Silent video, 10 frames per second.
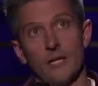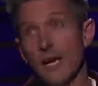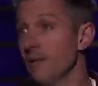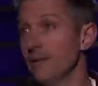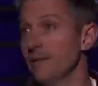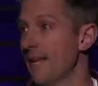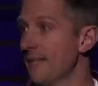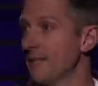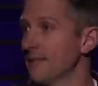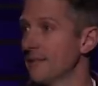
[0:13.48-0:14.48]
No,
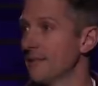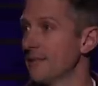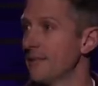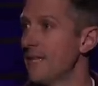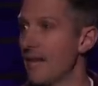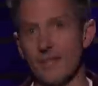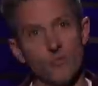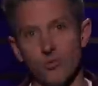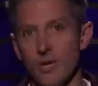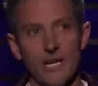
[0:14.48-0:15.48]
nothing. nothing
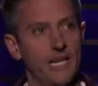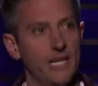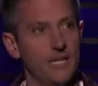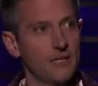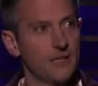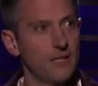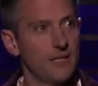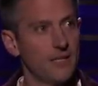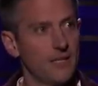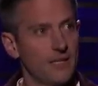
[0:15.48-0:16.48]
really
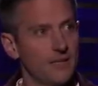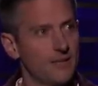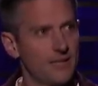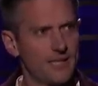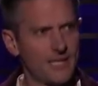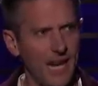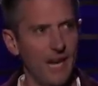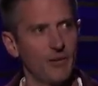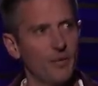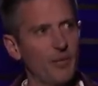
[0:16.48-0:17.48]

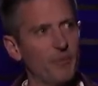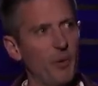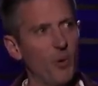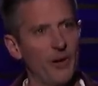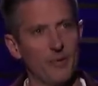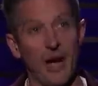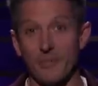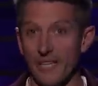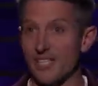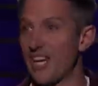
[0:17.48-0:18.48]
terribly boring. I'm
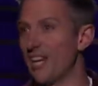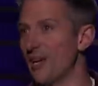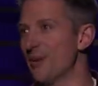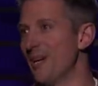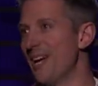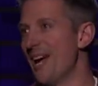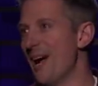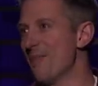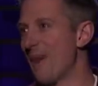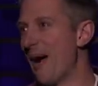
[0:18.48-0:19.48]
going to tell you
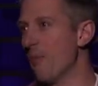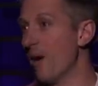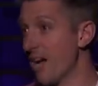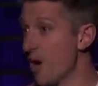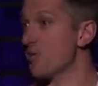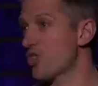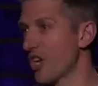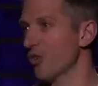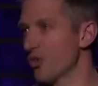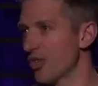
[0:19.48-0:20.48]
about my own
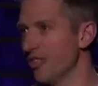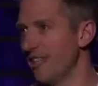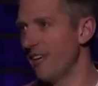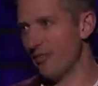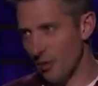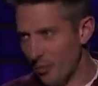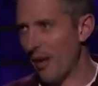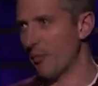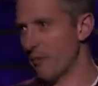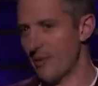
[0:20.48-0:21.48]
children, if you'll
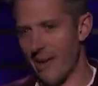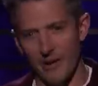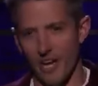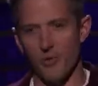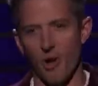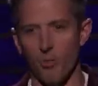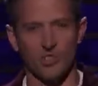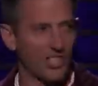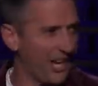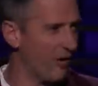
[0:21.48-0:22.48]
bear with me. Now, I know no one
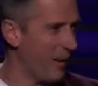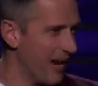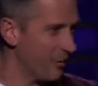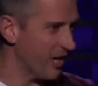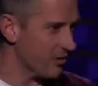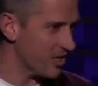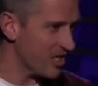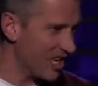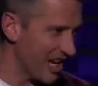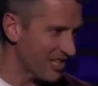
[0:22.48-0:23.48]
wants to hear about anyone else's
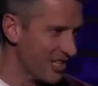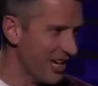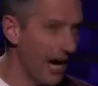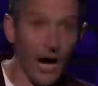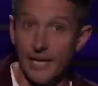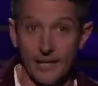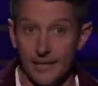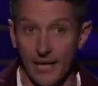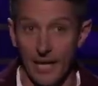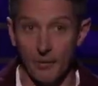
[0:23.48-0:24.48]
kids. I
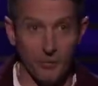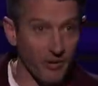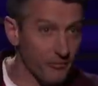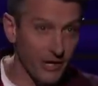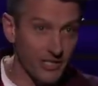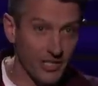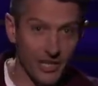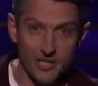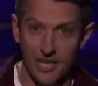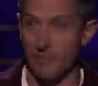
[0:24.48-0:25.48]
didn't care when my friends
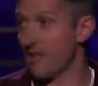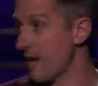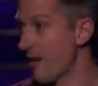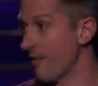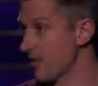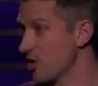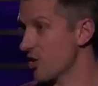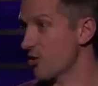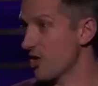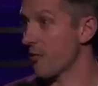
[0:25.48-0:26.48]
started telling me they were having
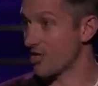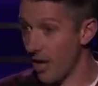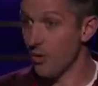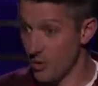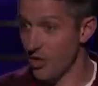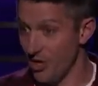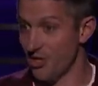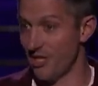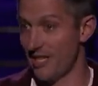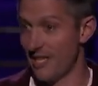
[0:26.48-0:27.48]
children. I was like, oh,
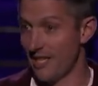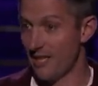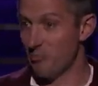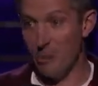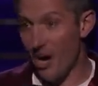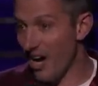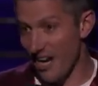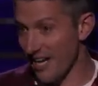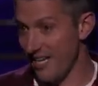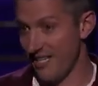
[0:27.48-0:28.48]
good.
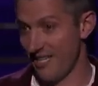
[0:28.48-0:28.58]
Bye.